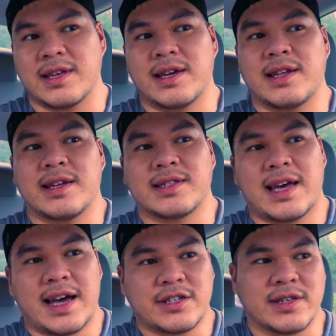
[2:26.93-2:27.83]
It is
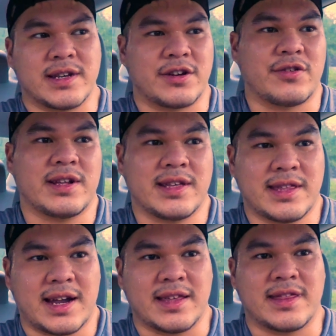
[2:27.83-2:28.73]
actually an ingredient
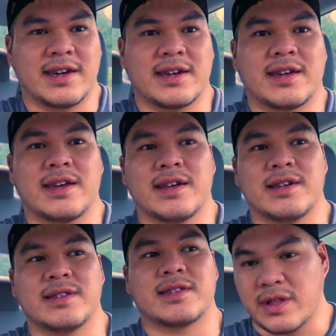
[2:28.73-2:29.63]
that I think
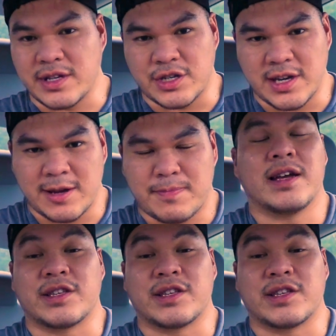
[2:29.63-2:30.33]
is really cheap.